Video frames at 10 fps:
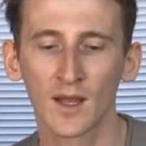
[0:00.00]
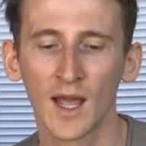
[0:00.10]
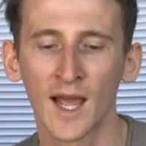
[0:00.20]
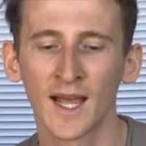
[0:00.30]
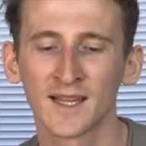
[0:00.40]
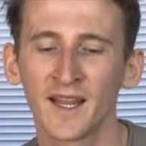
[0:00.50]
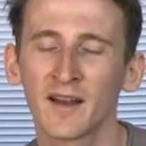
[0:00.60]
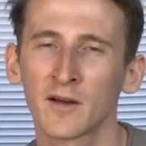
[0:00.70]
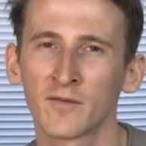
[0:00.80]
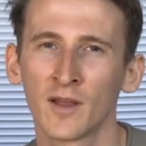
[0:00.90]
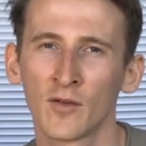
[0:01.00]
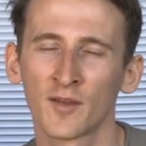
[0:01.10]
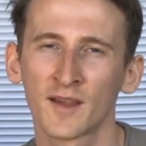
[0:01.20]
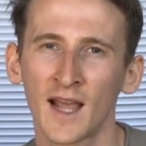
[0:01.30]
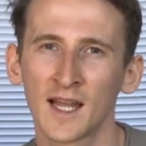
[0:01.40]
And neither of
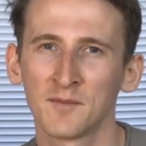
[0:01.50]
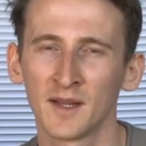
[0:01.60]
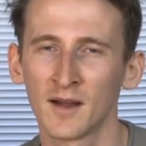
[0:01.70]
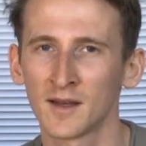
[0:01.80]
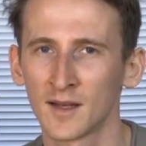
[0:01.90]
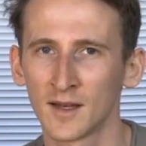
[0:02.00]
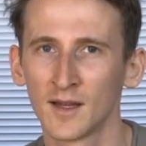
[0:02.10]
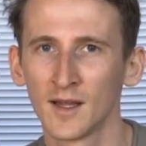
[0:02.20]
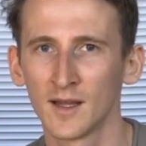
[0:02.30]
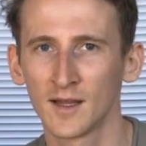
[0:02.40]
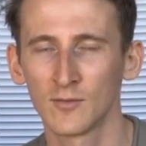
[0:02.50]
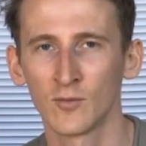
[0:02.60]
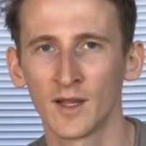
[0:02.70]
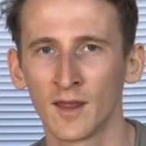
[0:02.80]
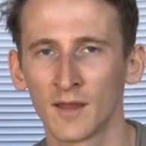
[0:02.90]
those can be done
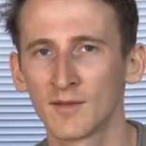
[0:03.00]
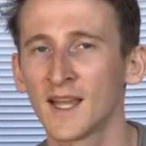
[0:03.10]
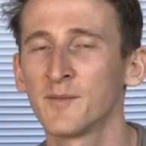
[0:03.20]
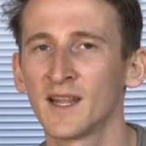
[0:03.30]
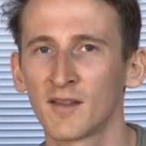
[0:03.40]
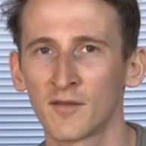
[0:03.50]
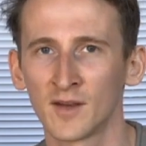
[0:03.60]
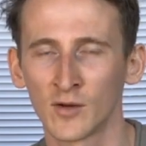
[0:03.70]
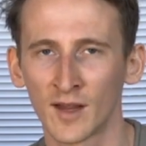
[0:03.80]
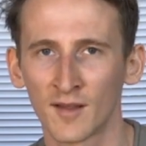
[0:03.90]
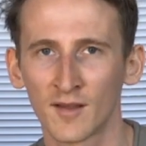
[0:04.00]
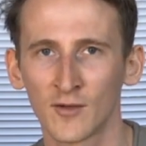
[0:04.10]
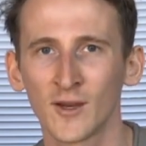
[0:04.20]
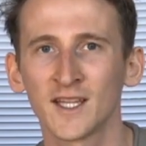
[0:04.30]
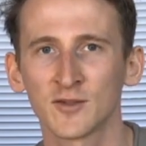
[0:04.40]
with 10 minutes of notice.
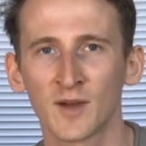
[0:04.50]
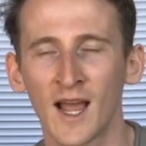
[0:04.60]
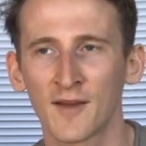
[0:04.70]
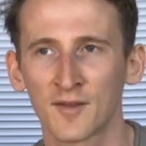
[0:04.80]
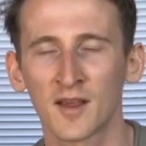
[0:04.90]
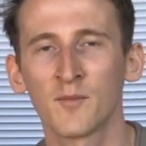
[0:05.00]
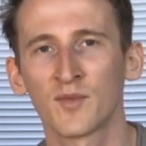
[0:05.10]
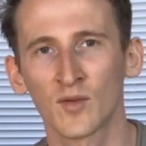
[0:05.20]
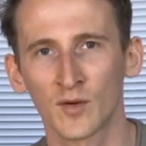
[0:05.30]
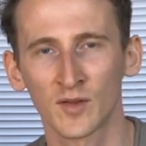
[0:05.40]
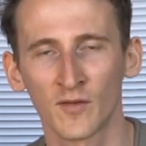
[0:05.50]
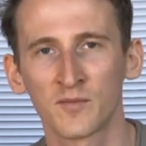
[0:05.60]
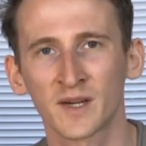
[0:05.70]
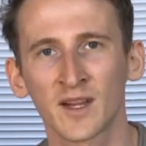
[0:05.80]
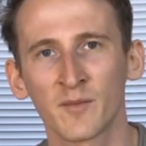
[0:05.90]
You need to have some sort of
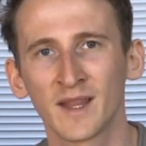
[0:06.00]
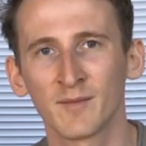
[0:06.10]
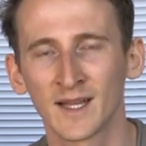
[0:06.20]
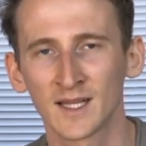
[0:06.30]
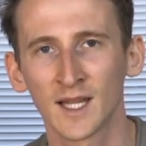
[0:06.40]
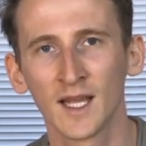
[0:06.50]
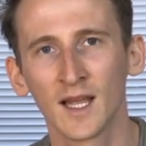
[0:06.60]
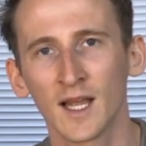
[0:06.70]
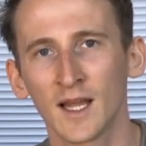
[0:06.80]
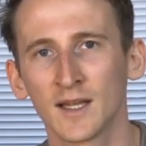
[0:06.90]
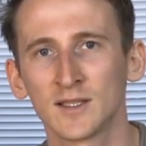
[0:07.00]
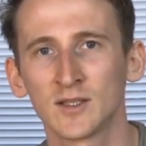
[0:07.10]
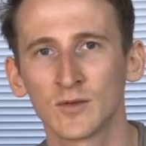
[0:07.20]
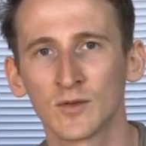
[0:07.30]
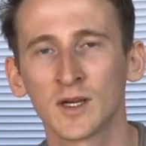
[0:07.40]
pre-commitment
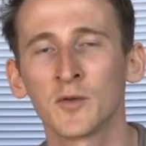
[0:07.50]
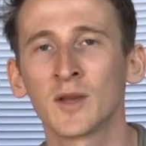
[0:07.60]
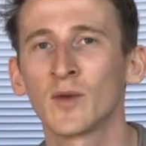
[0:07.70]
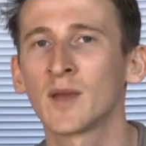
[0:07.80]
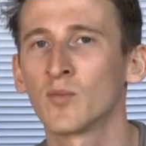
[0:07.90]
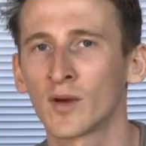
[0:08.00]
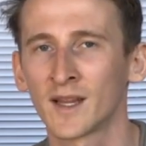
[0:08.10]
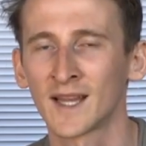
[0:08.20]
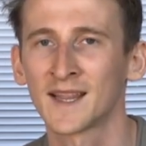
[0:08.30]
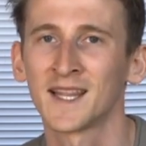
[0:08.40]
to going wakeboarding that